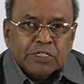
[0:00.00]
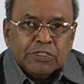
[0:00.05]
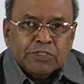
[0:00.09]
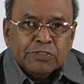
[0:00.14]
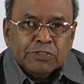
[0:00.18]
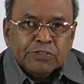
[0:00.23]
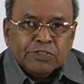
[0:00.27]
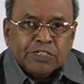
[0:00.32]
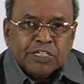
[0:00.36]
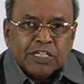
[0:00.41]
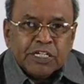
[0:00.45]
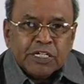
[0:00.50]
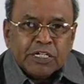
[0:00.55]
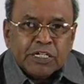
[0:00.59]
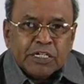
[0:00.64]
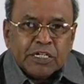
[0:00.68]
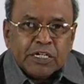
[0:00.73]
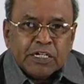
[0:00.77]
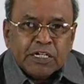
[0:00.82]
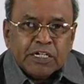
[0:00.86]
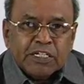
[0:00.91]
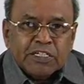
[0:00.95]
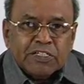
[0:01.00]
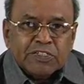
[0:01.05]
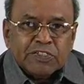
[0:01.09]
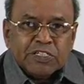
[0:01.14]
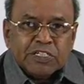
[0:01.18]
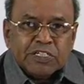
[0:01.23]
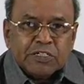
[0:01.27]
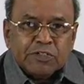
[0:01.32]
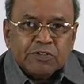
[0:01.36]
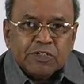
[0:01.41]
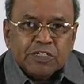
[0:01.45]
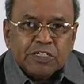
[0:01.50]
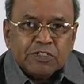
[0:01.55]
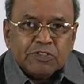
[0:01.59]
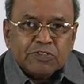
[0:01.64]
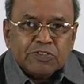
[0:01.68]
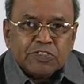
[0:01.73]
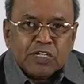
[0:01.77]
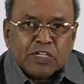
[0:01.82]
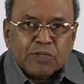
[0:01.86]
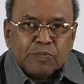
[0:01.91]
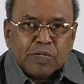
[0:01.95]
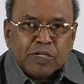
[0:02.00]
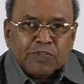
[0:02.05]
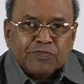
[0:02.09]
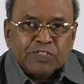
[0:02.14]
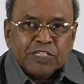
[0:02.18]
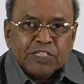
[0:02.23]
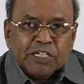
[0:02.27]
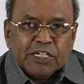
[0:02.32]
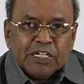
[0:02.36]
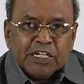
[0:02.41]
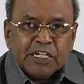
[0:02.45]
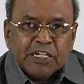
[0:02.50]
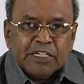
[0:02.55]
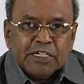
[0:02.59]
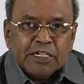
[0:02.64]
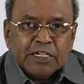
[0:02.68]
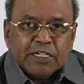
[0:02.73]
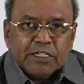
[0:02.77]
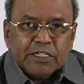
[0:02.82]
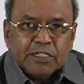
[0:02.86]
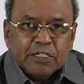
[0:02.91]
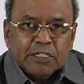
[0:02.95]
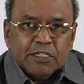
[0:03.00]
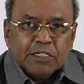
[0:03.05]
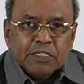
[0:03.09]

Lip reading: you take radius equal to sum of the radii,